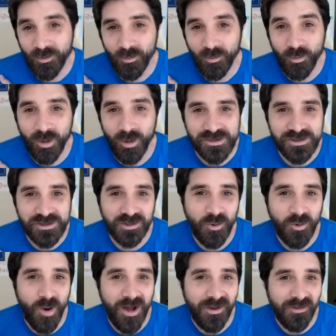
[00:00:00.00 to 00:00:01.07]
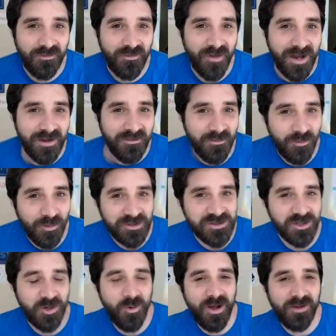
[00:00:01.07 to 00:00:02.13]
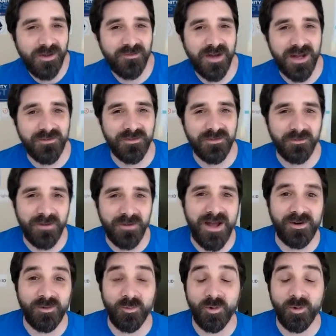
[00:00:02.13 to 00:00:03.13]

what should qualify for the round?